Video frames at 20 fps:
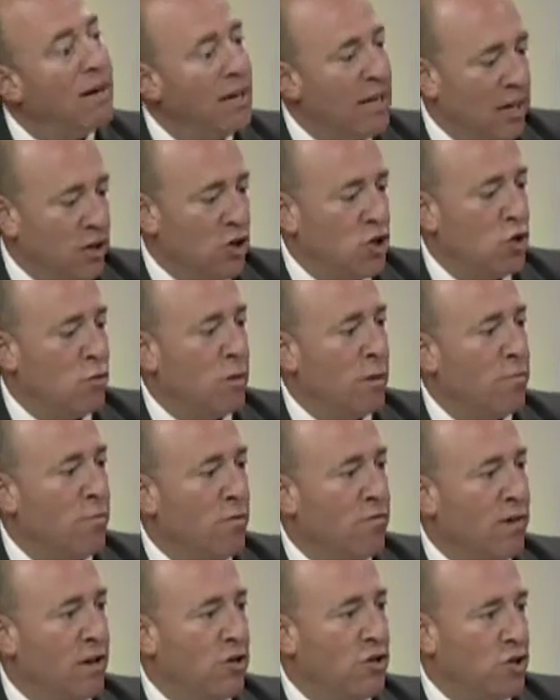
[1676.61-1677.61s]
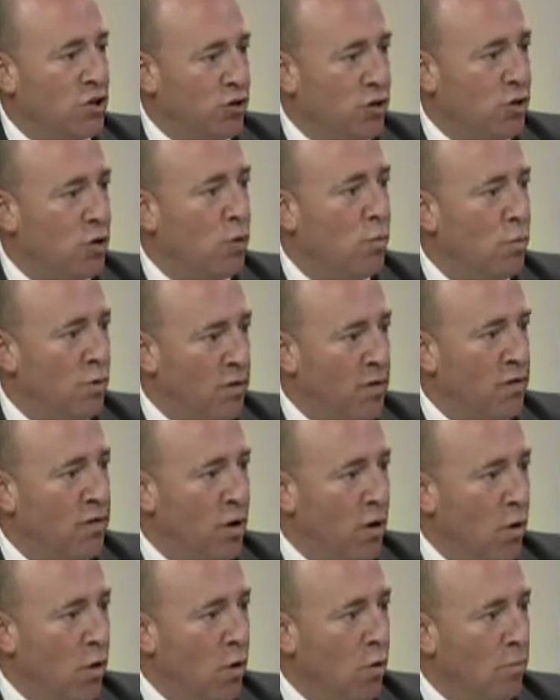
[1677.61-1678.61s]
but injury prevention too within
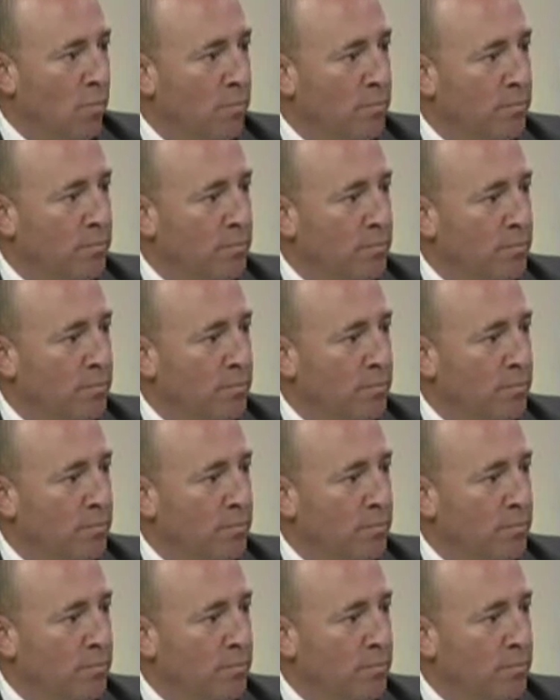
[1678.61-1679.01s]
the home.